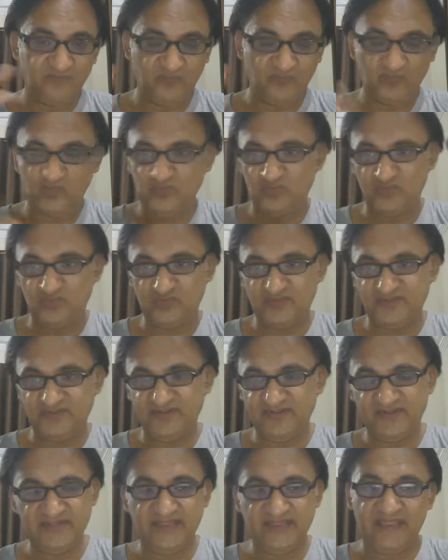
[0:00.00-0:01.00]
So this
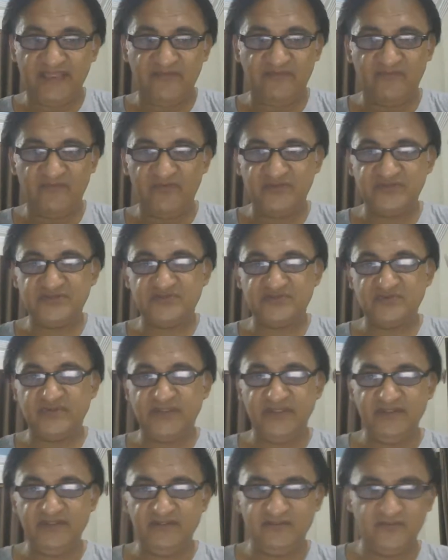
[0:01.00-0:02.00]
is the average.
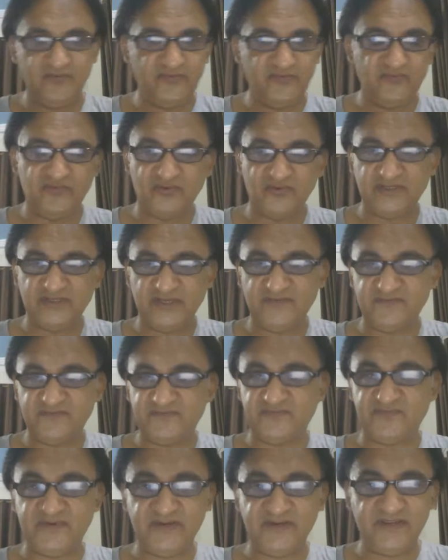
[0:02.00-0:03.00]
Okay, so you don't
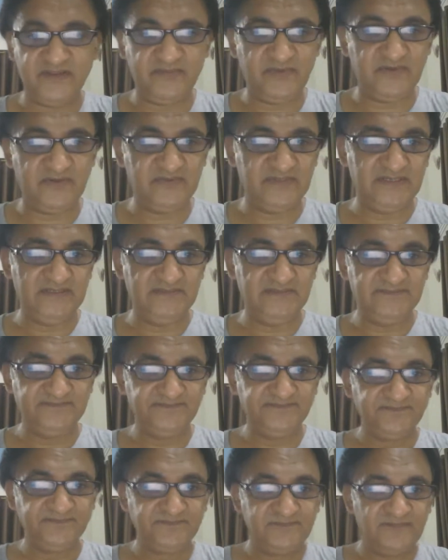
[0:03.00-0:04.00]
have to worry about that.
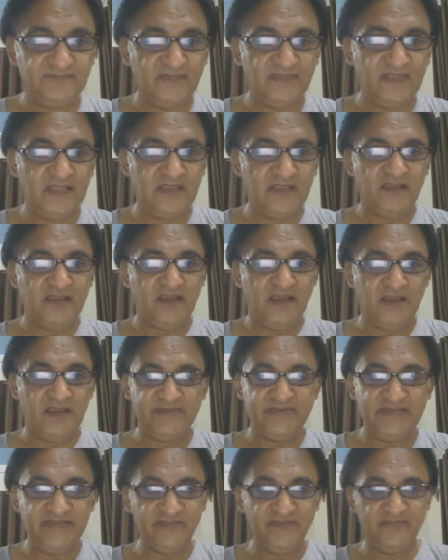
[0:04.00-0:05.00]

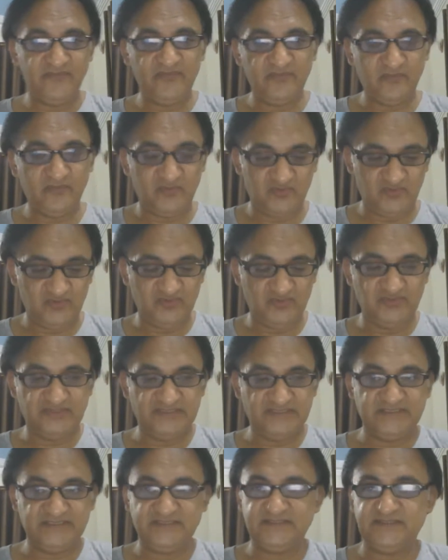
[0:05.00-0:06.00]
I'm reading few more
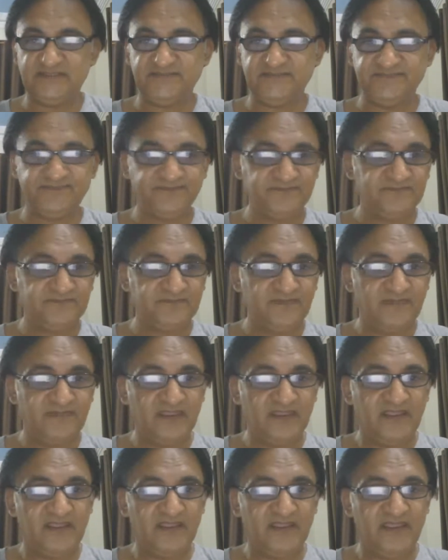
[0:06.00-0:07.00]
questions.
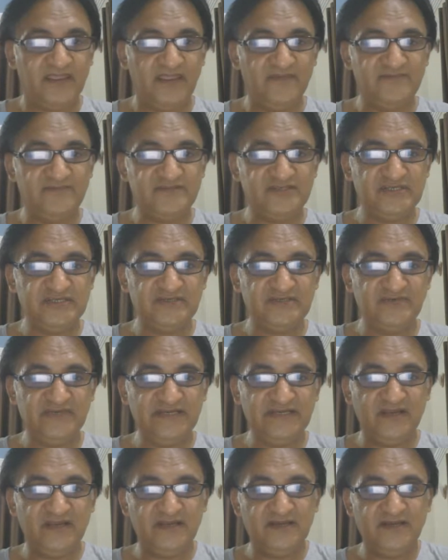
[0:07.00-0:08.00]
If
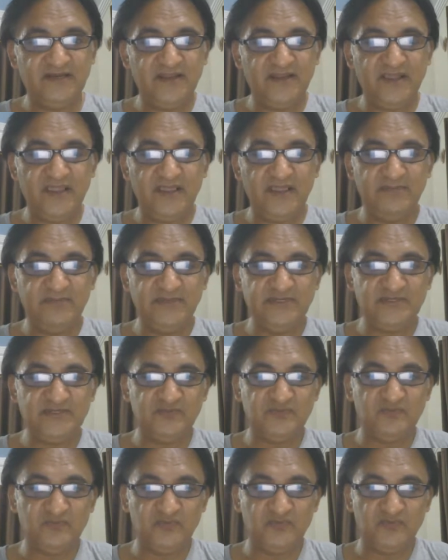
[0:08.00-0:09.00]
children are not able
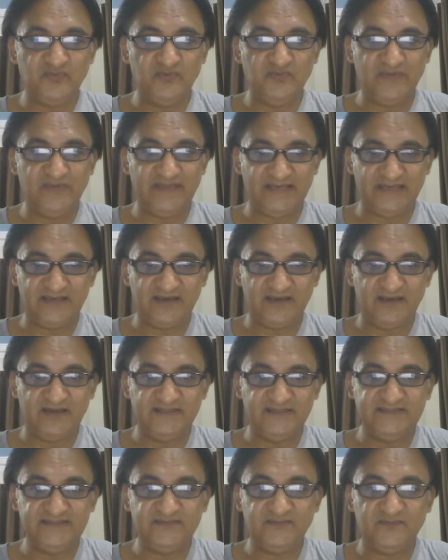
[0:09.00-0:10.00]
to move in
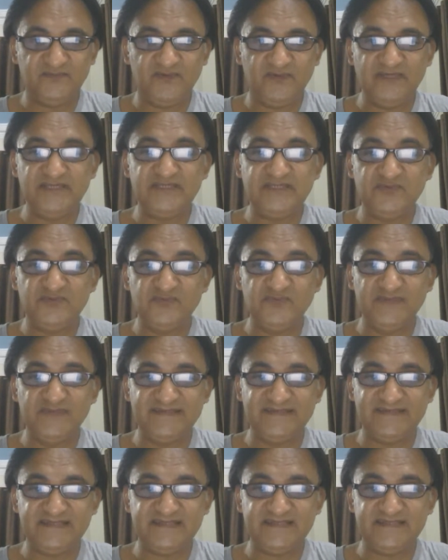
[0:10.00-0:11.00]
class, what you will
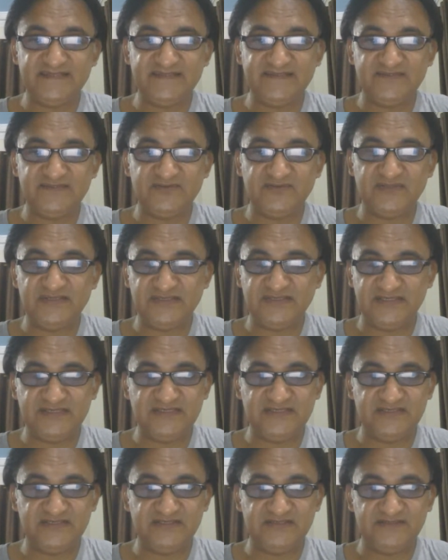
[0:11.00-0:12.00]
suggest to the
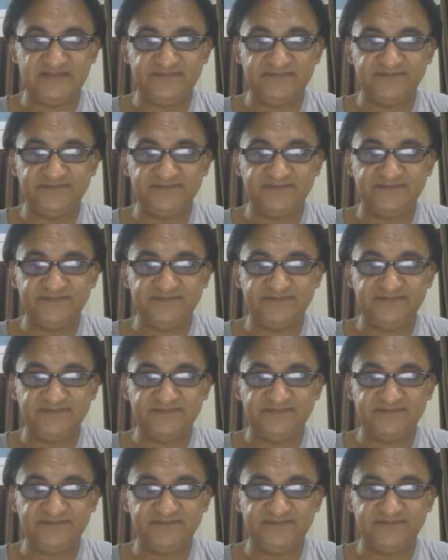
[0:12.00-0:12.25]
teacher?